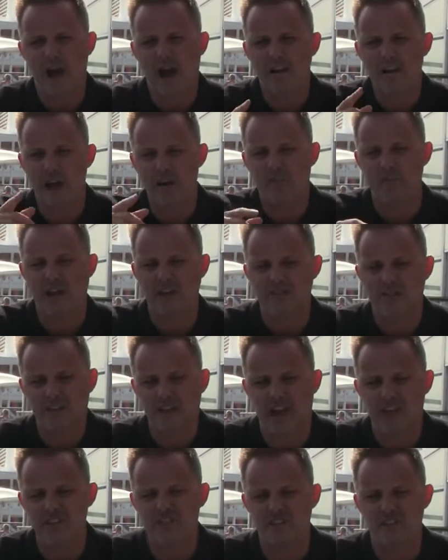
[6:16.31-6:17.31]
enable
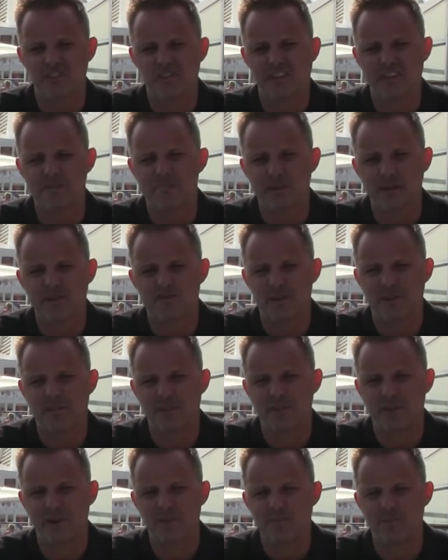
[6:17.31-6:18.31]
notifications to get the best
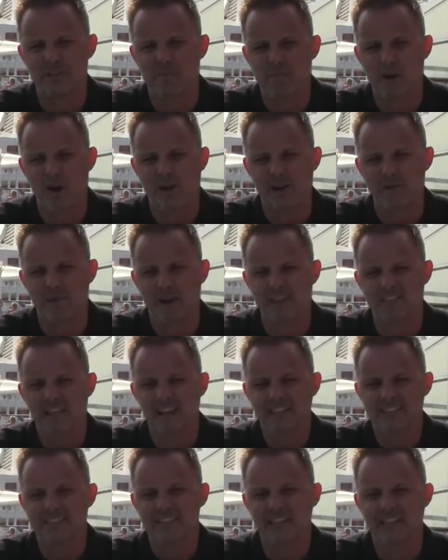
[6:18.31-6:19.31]
travel deals in the marketplace
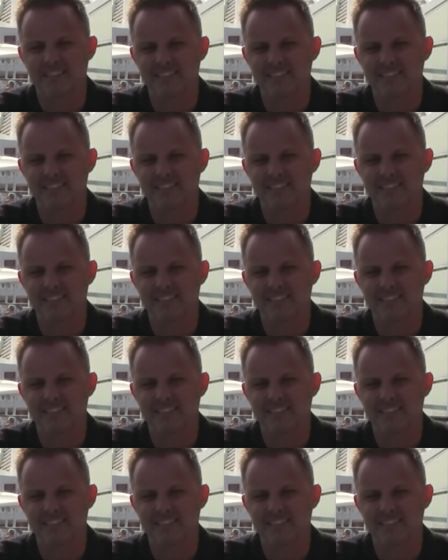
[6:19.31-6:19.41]
stay